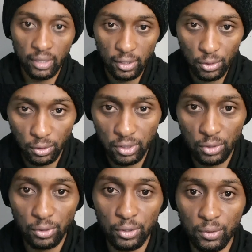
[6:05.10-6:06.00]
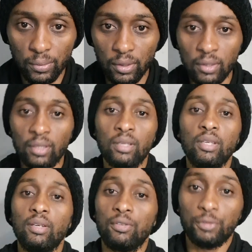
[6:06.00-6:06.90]
and the source is going to be,
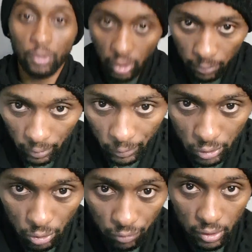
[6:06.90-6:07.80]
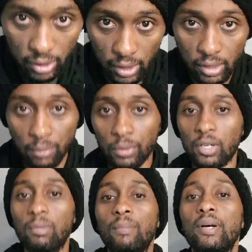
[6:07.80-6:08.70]
for the purposes of this example,
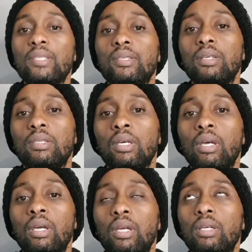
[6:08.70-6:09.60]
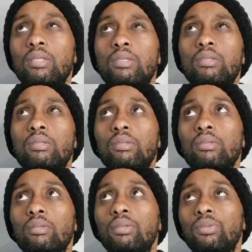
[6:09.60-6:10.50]
remember I said it's
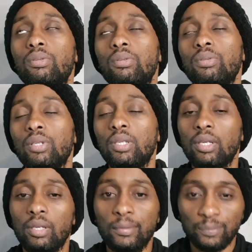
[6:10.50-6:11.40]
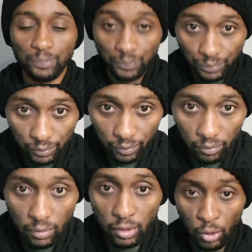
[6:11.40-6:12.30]
you in a
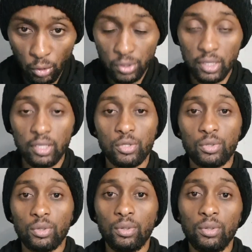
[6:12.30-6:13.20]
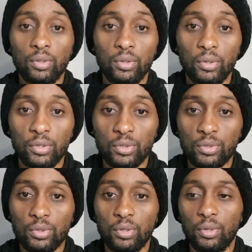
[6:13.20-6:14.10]
grocery store.
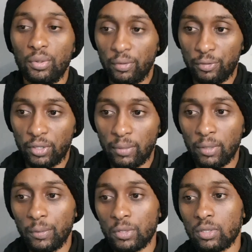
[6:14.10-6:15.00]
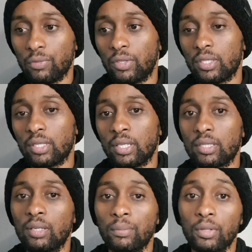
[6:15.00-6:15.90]
So for the purposes of this
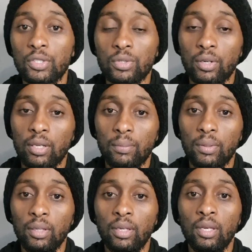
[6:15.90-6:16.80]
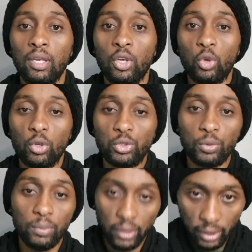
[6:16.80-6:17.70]
example, it's gonna be your
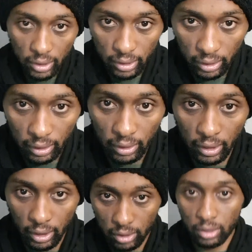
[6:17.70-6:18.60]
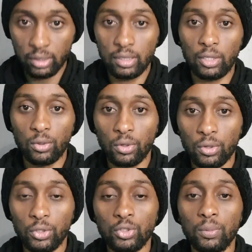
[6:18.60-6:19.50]
duplicate cash register or
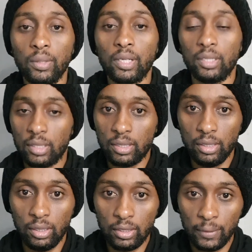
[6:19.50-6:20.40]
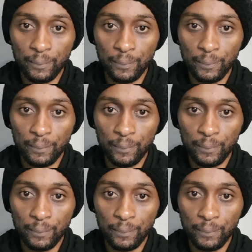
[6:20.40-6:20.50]
a duplicate receipt.